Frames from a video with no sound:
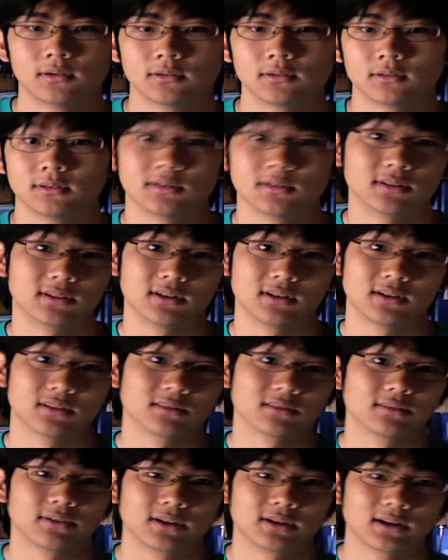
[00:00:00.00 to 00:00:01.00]
it's a dare,
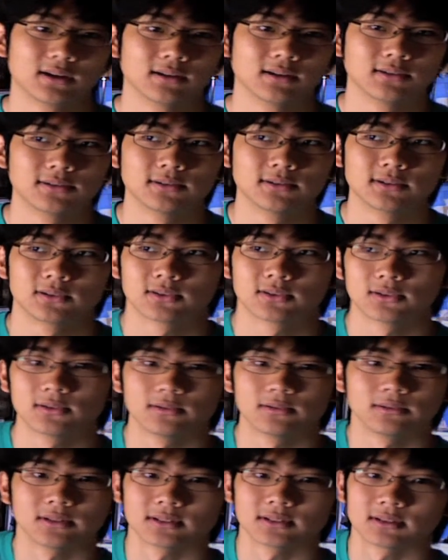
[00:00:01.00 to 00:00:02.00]
so I gotta do it, so
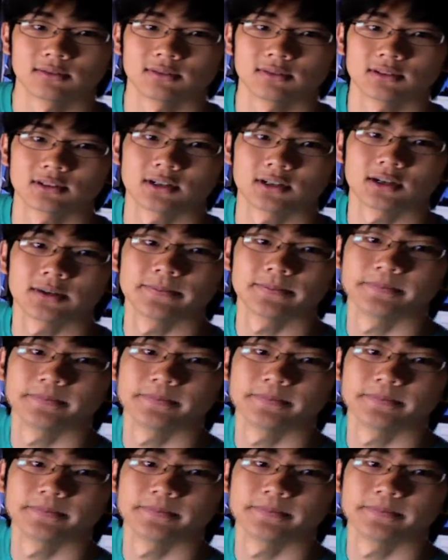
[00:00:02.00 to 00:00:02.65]
let's give it a shot.